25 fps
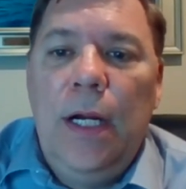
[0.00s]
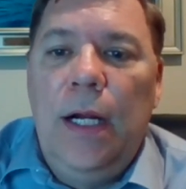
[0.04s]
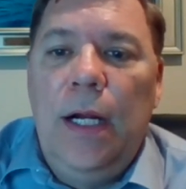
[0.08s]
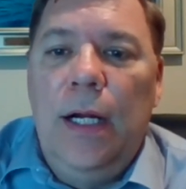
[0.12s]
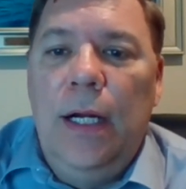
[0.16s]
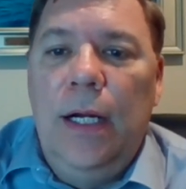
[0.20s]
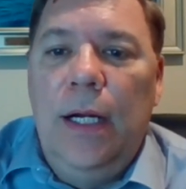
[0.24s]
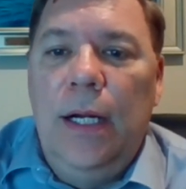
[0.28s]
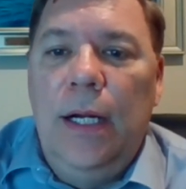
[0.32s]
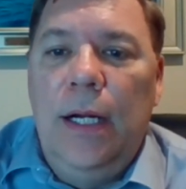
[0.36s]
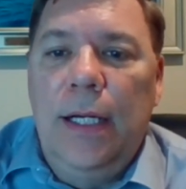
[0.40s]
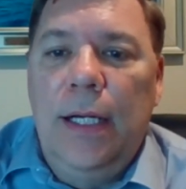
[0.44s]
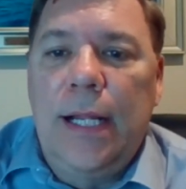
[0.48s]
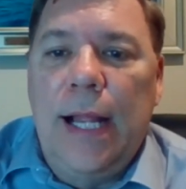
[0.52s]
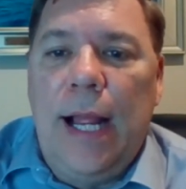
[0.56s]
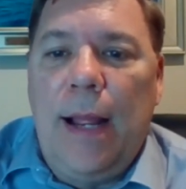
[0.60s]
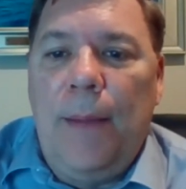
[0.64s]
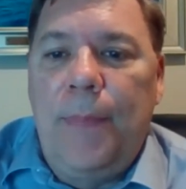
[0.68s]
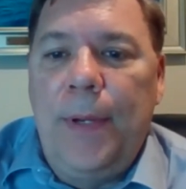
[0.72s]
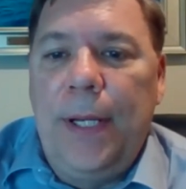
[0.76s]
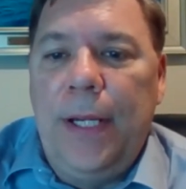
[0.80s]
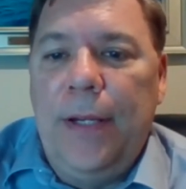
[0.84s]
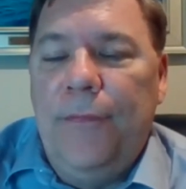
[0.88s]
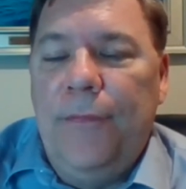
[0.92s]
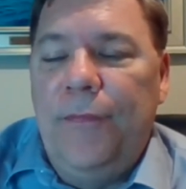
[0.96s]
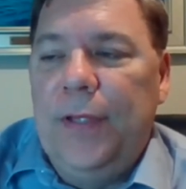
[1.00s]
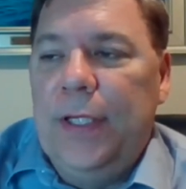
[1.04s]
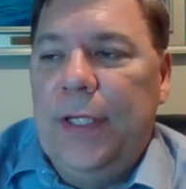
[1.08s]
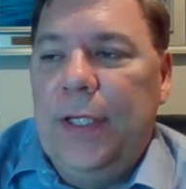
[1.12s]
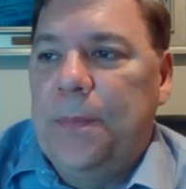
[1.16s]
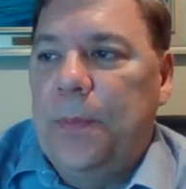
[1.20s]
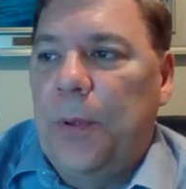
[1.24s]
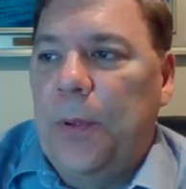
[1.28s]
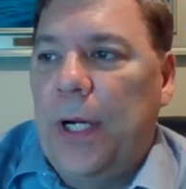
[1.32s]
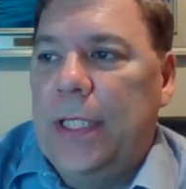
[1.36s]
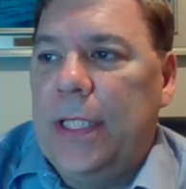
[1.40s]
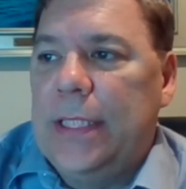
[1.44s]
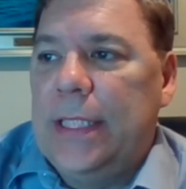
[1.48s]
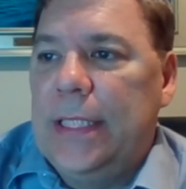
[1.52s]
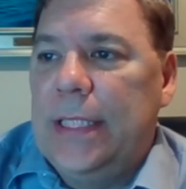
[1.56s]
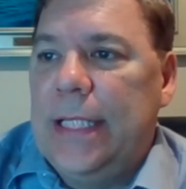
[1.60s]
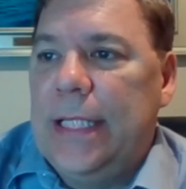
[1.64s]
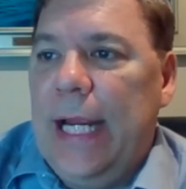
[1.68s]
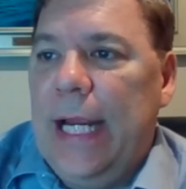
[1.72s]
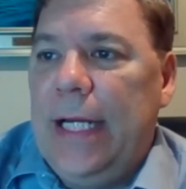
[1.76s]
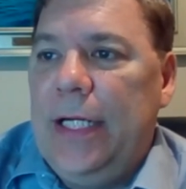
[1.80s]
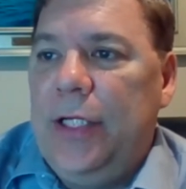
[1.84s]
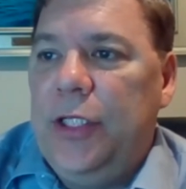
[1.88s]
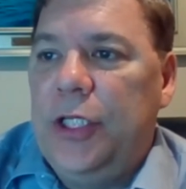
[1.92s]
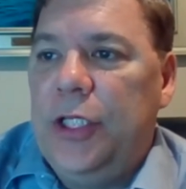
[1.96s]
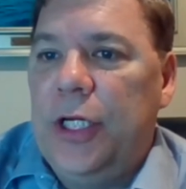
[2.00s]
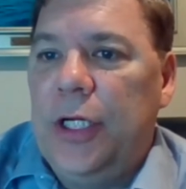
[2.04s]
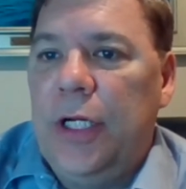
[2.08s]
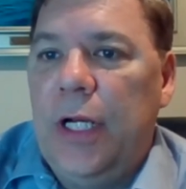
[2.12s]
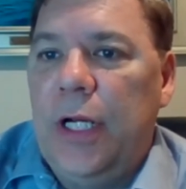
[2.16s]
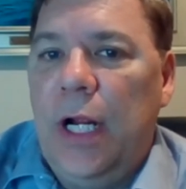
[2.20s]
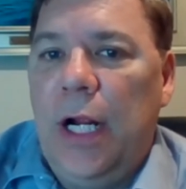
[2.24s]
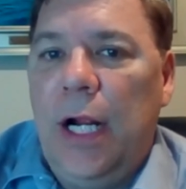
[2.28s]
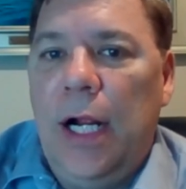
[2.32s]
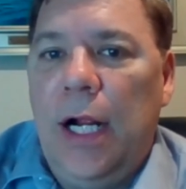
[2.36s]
uh, a copy of this presentation.